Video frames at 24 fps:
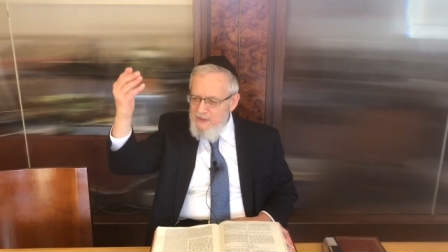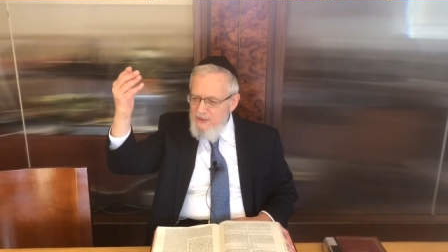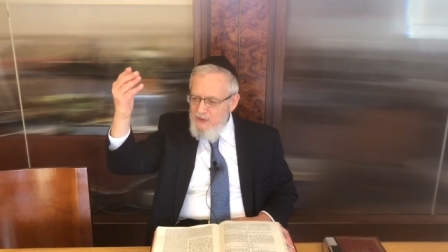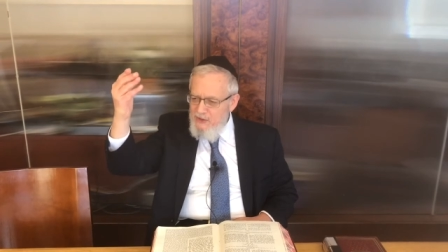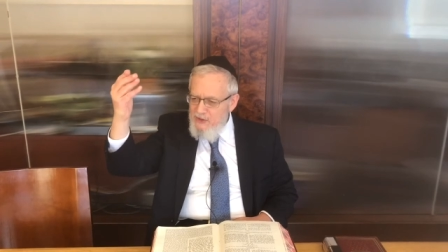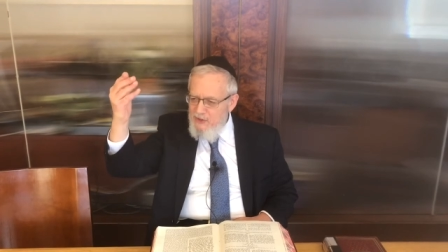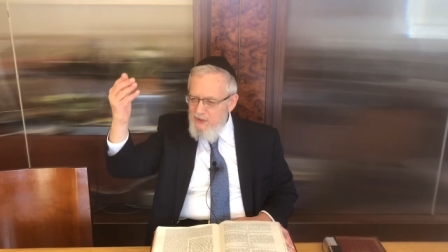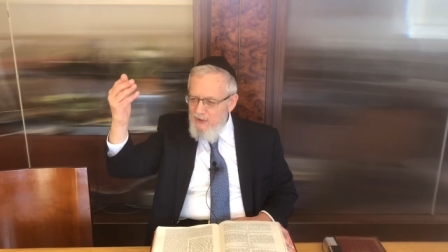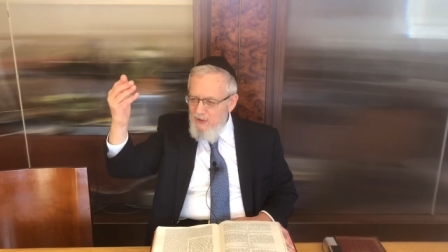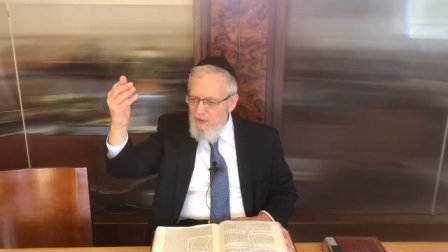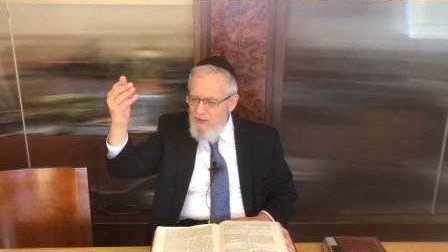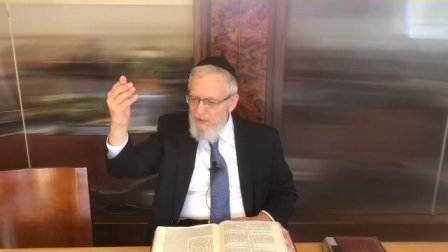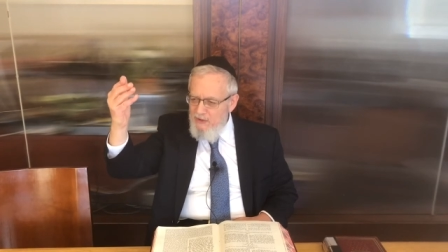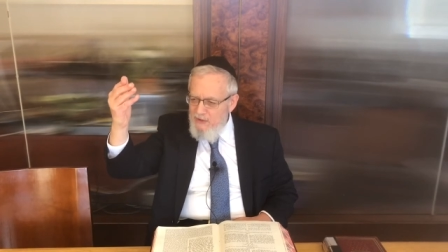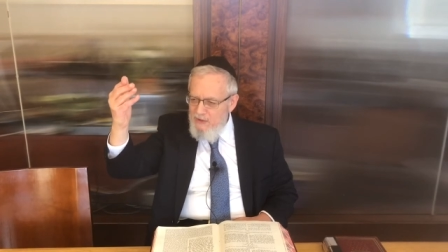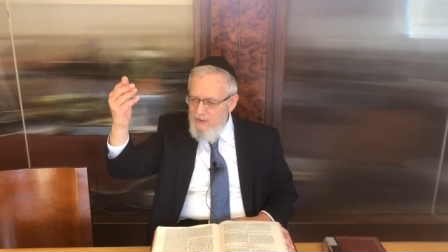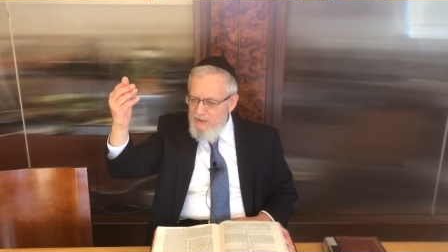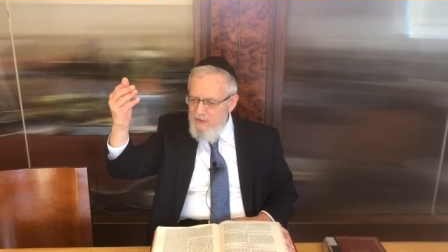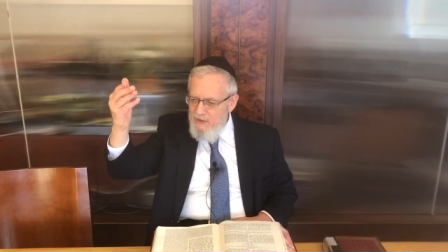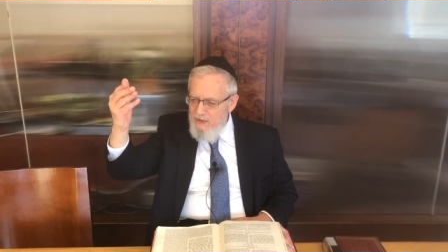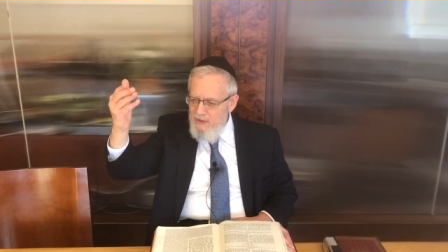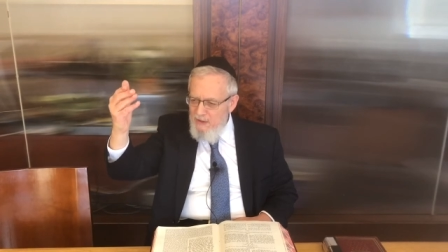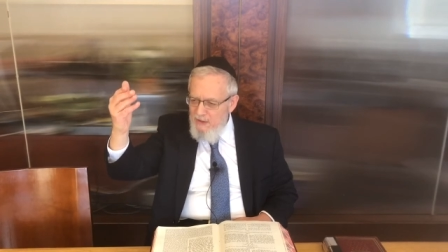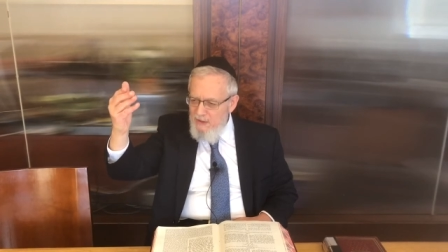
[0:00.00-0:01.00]
in the
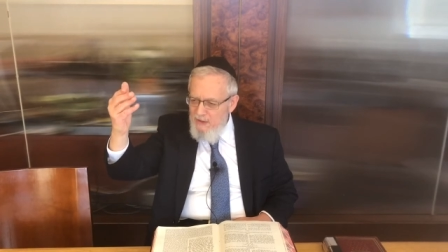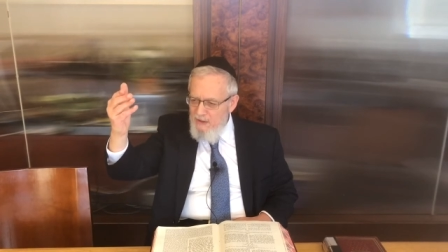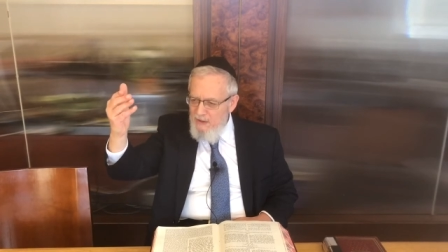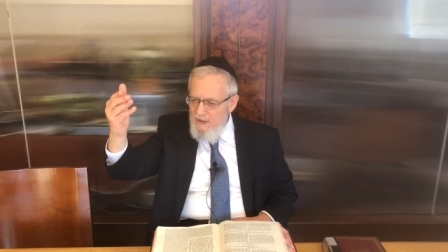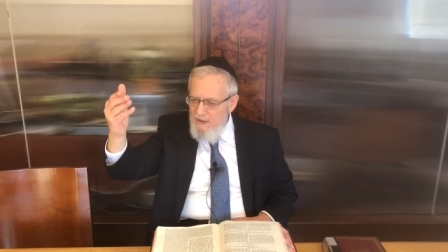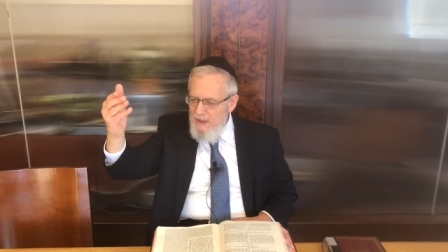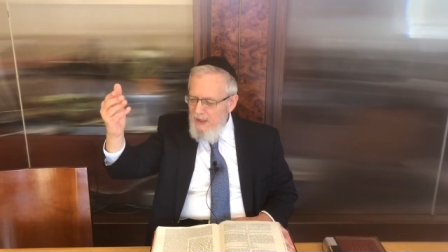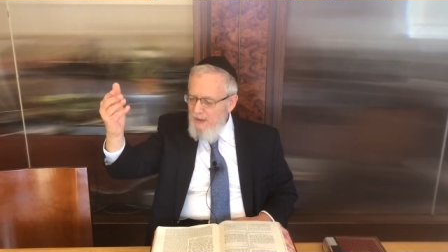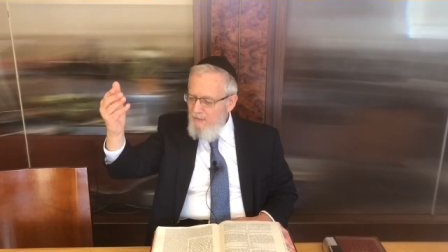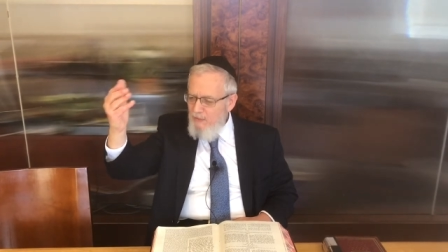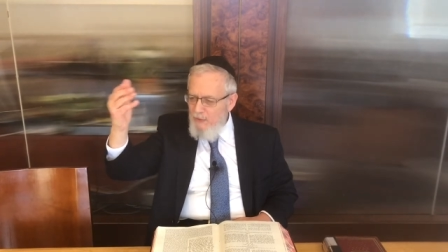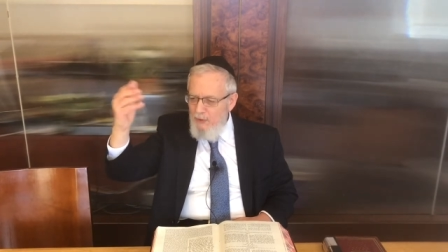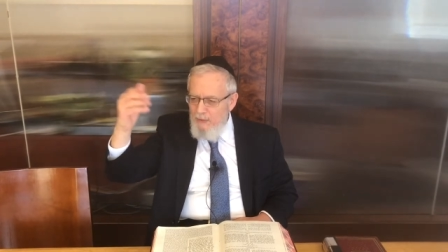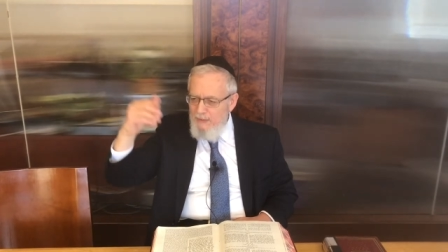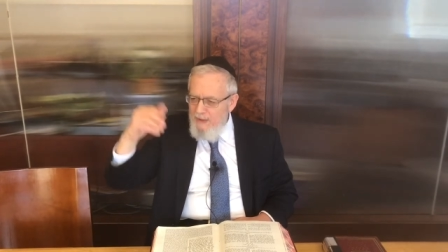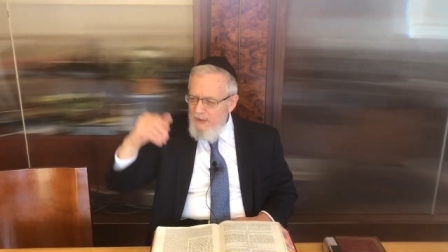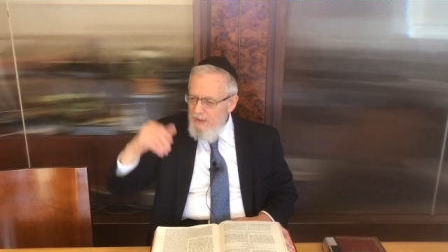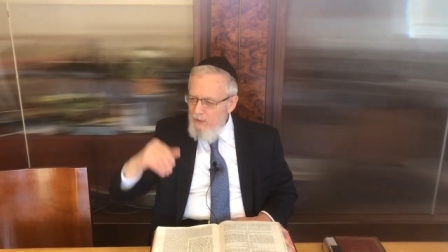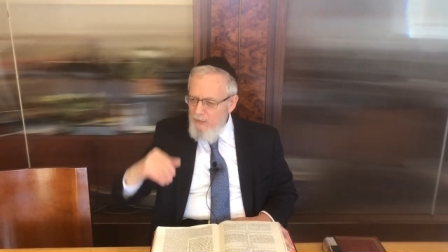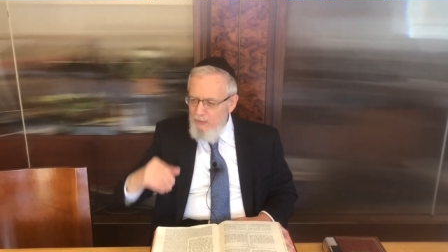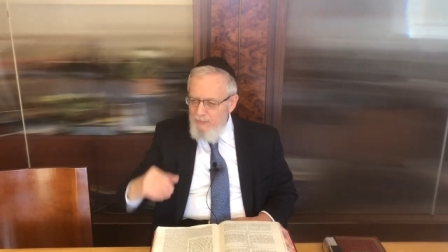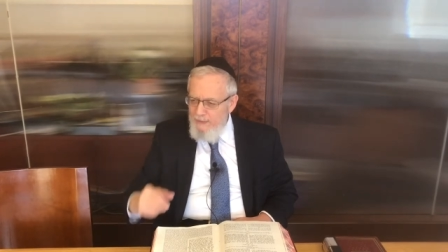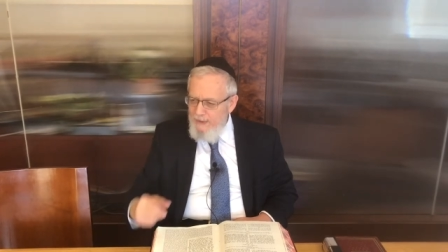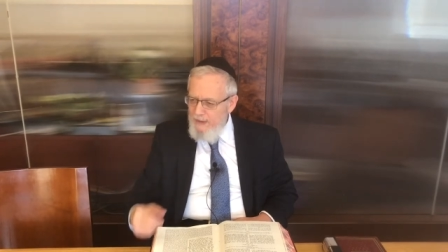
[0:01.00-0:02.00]
stars,
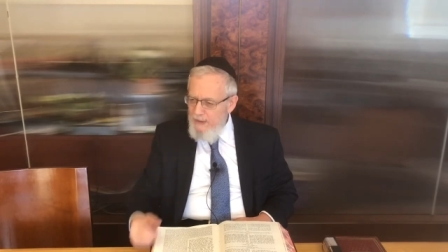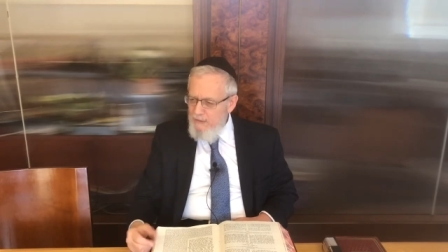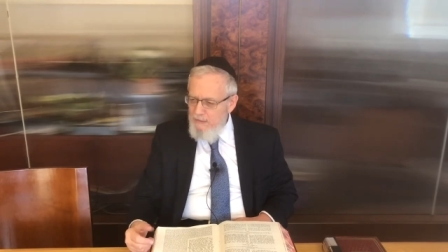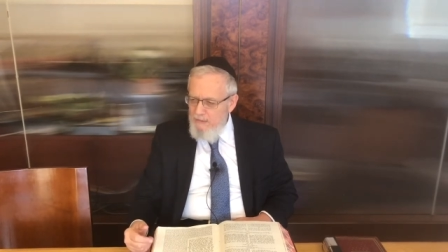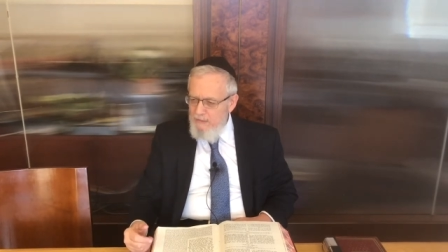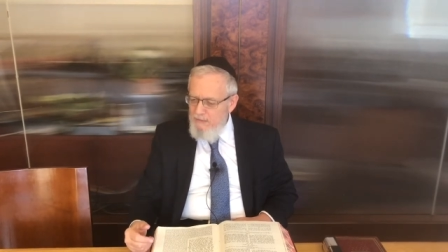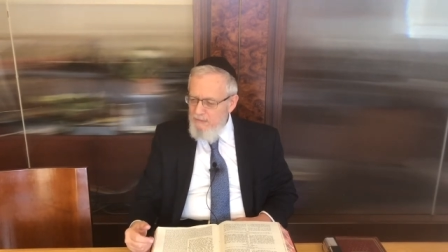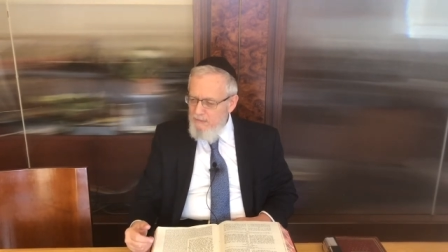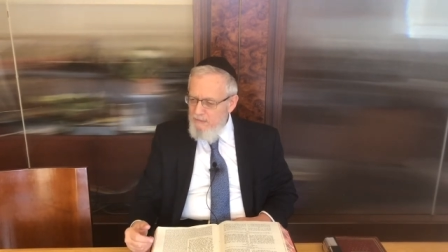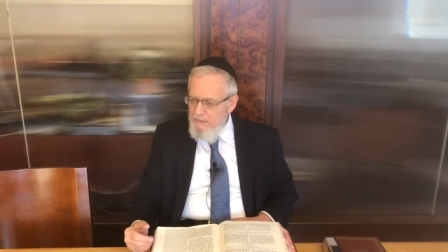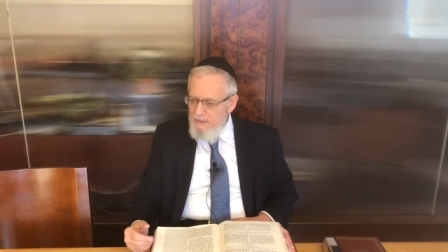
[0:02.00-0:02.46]
Avram lo ben.